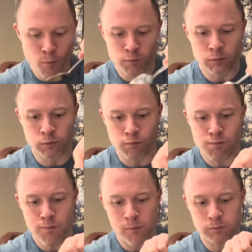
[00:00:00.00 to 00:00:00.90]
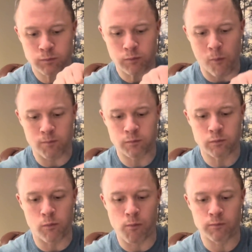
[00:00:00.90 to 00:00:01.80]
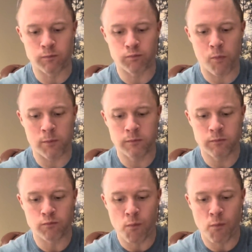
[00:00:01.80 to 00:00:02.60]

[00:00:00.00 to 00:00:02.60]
pig in that sitting, pizza, whatever the hell I wanted.